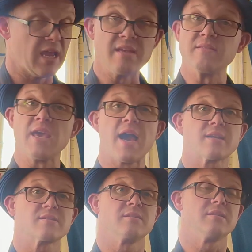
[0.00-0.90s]
ate the
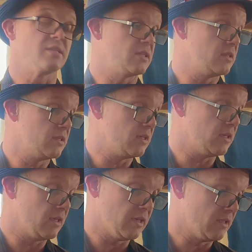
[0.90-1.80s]
axle, it
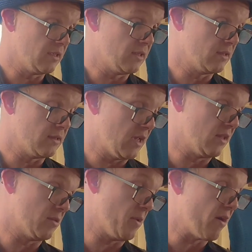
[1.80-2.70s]

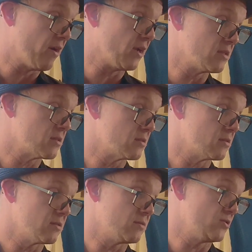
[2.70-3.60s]
ate the
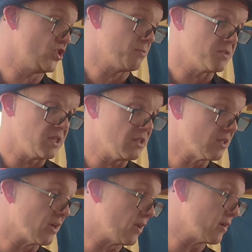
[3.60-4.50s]
bearings, chipped teeth
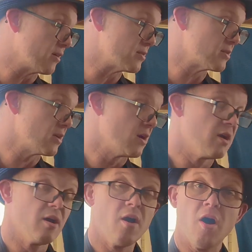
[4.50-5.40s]
on gears,
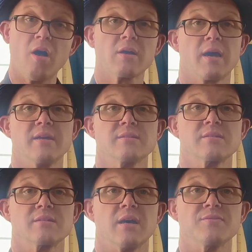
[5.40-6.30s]
all kinds of
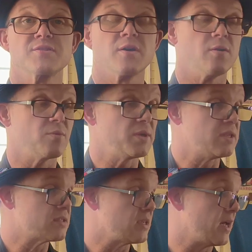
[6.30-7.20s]
stuff. So we
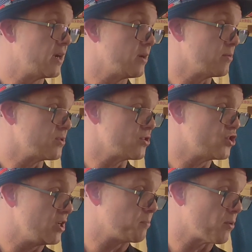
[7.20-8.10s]
decided it was a
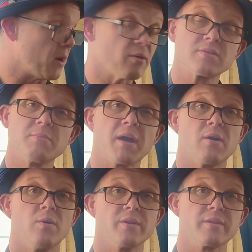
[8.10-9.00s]
cheaper route to buy a
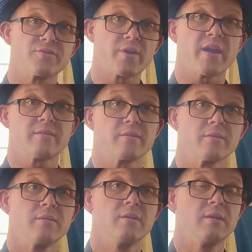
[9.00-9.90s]
whole nother
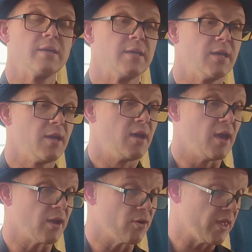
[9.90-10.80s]
tractor
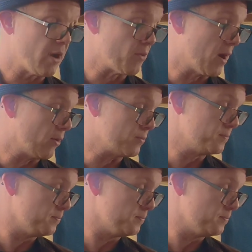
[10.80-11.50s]
and go that route